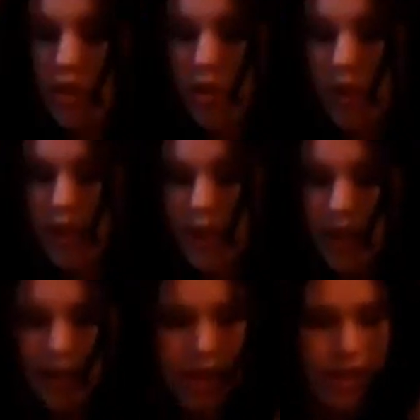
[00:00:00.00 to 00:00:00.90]
to make sure that the
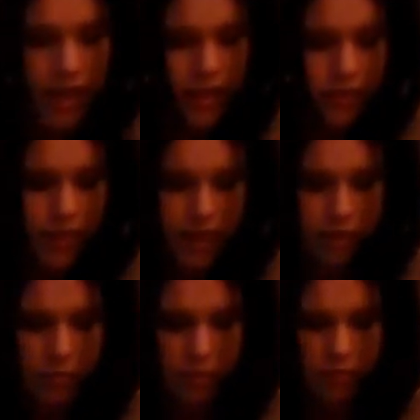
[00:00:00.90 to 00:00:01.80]
entire thing is
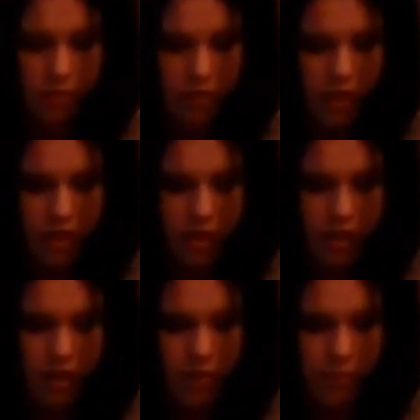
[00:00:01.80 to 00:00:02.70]
flexible.
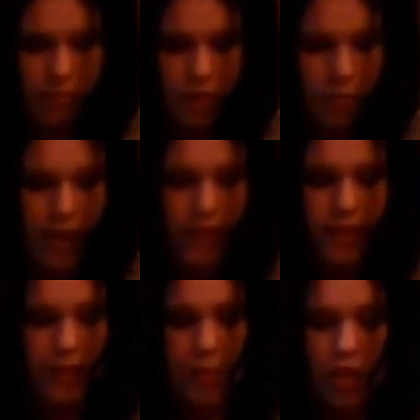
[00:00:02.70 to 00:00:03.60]
So
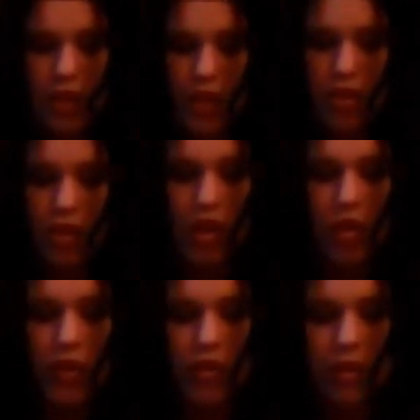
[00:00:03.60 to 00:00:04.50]
pay special attention to
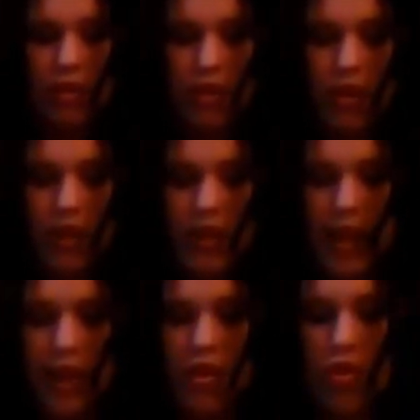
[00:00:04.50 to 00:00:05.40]
corners. As you
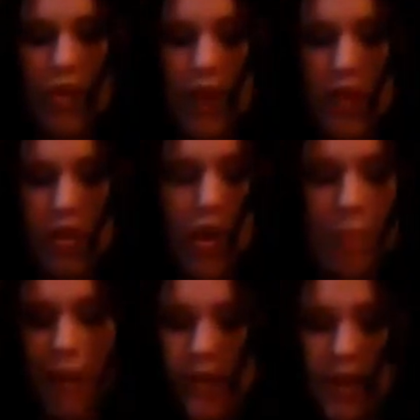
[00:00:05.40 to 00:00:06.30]
see, that corner there is
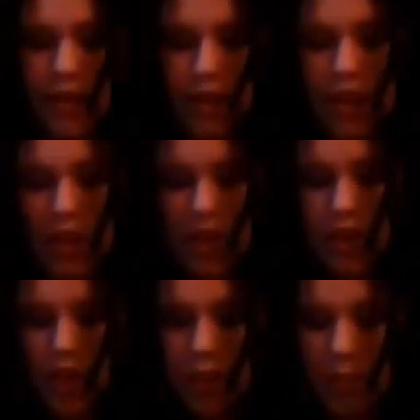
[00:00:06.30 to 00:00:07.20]
not bending.
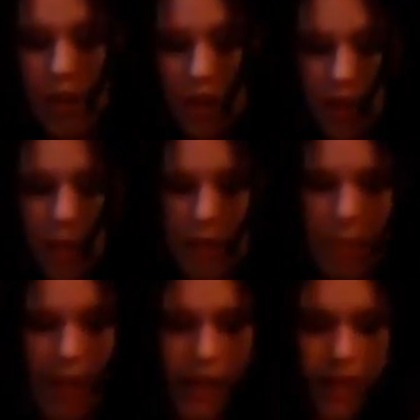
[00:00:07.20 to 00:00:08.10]
So you want to make sure that
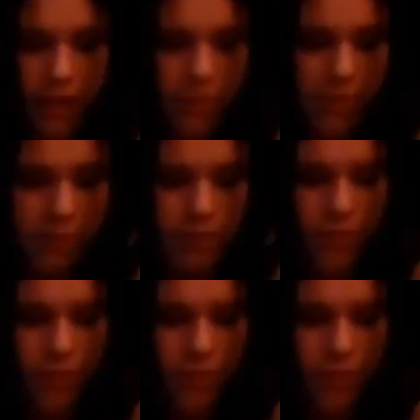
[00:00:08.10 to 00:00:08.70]
bit's bendy.